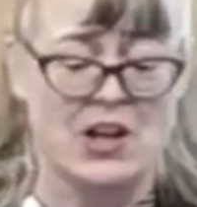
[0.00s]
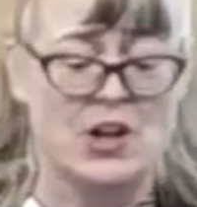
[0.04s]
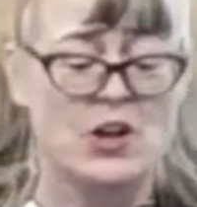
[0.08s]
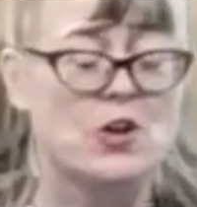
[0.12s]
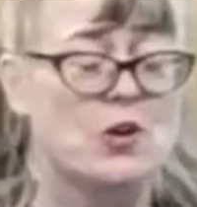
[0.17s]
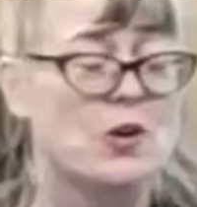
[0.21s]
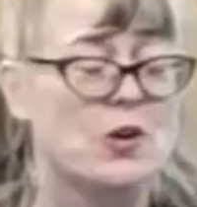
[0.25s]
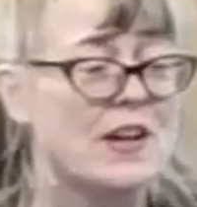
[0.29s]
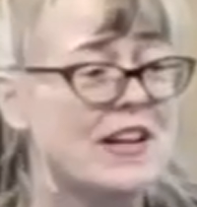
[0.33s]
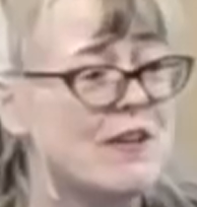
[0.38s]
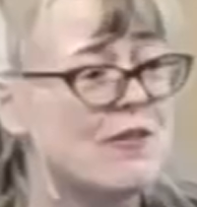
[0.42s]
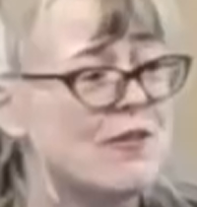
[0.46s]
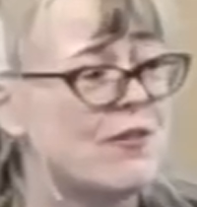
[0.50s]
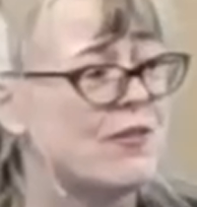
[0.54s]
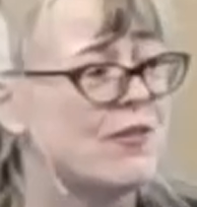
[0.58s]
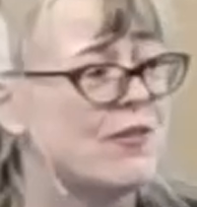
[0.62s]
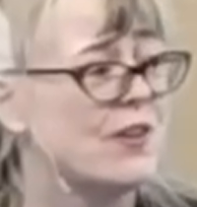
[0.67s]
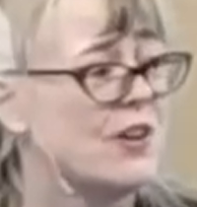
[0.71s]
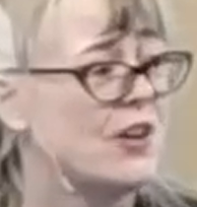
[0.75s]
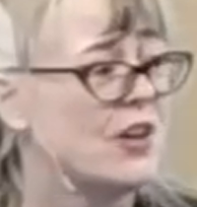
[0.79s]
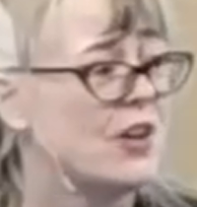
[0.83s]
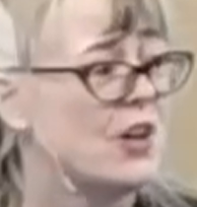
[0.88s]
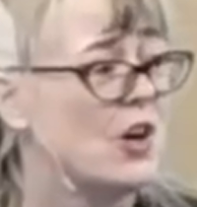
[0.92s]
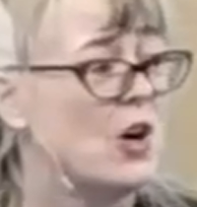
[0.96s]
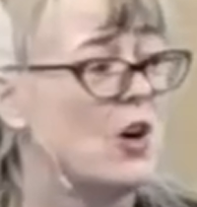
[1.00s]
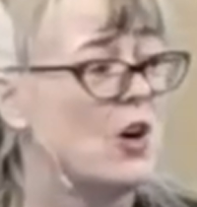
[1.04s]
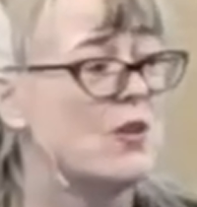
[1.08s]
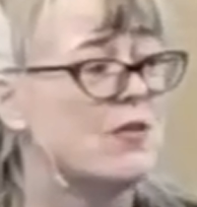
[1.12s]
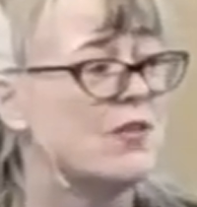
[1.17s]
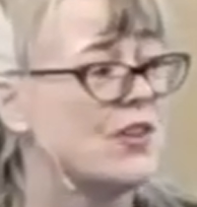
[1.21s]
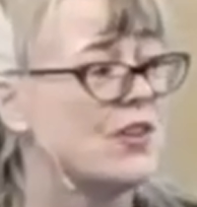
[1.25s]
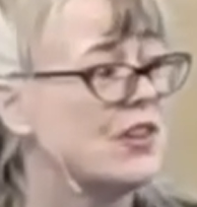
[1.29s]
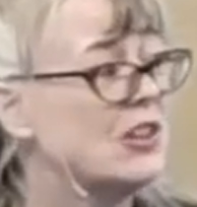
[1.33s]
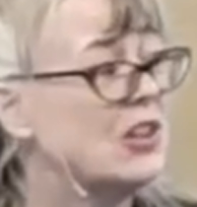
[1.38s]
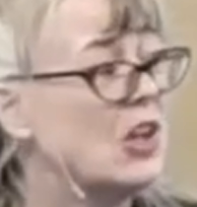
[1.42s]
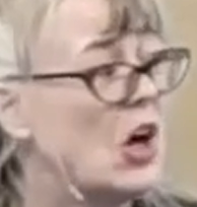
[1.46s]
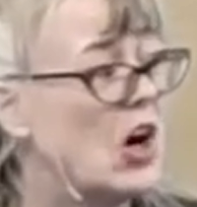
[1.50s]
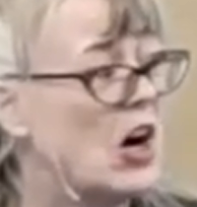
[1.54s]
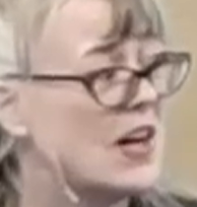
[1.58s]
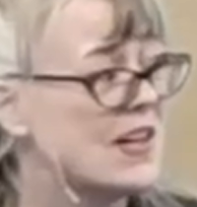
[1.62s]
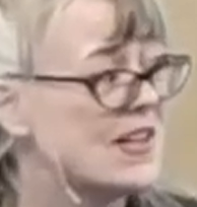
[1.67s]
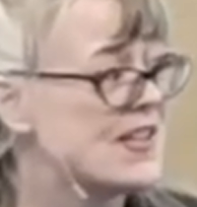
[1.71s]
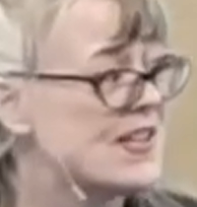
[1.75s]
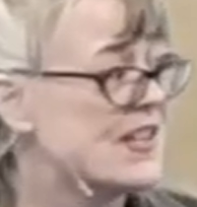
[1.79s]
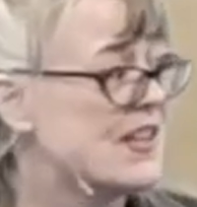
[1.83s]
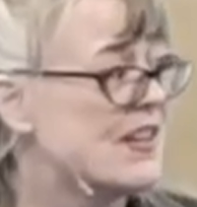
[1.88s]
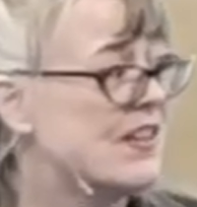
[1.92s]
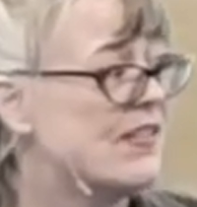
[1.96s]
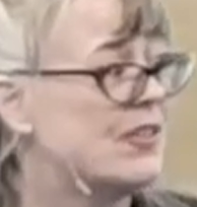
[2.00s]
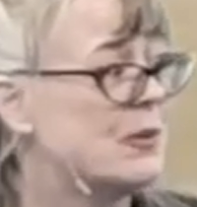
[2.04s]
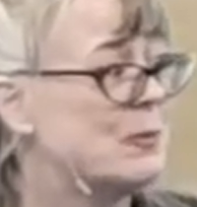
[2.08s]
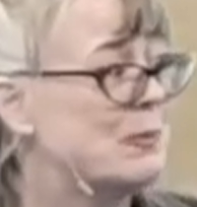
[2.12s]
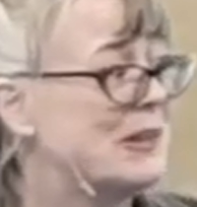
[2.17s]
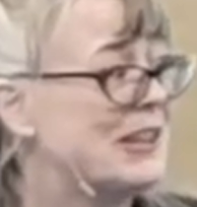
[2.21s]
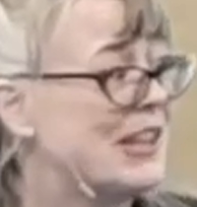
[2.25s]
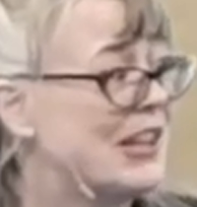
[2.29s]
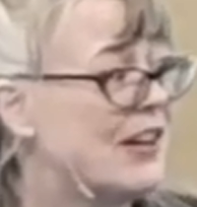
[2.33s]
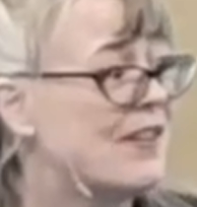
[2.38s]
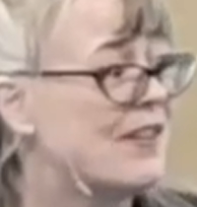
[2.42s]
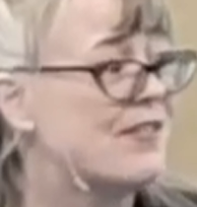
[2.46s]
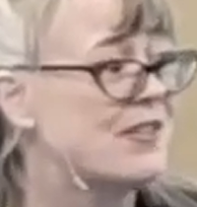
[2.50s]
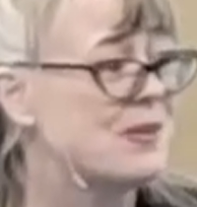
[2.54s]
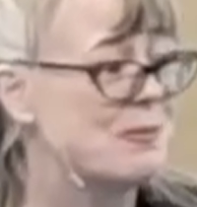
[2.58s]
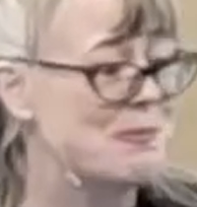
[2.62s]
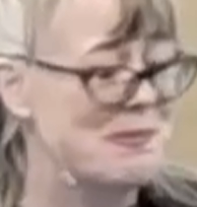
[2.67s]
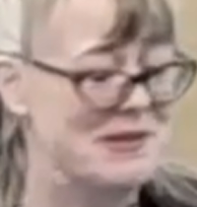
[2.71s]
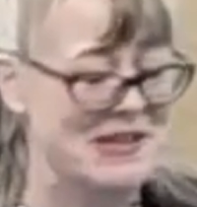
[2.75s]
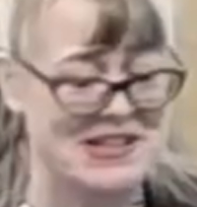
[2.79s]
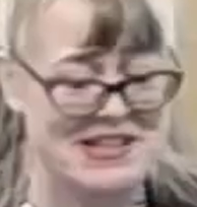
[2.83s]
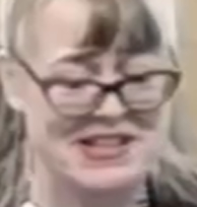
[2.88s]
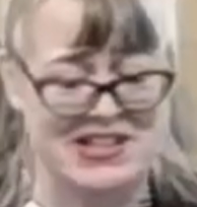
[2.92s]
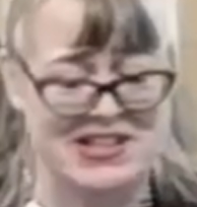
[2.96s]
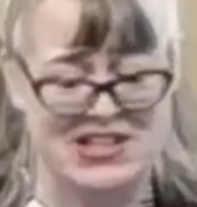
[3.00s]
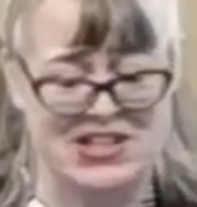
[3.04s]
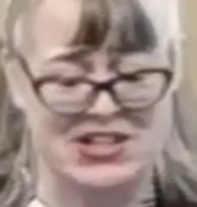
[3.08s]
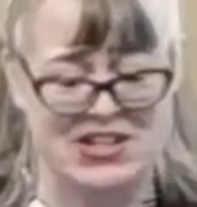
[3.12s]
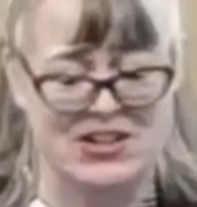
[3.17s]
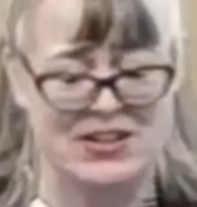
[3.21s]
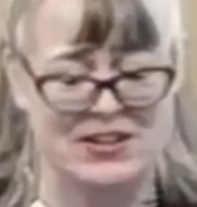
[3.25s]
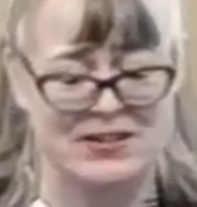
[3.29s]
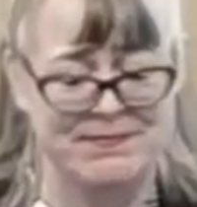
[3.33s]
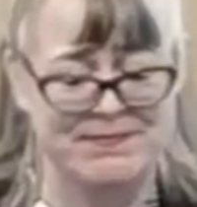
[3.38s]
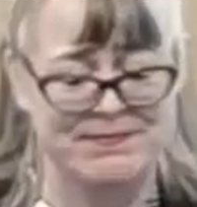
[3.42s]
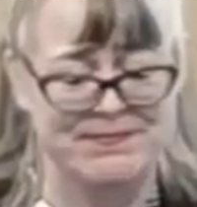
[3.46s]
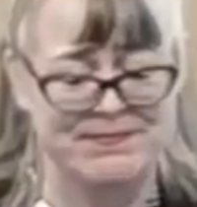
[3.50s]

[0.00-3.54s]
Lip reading: Grief over the loss of a beloved minister,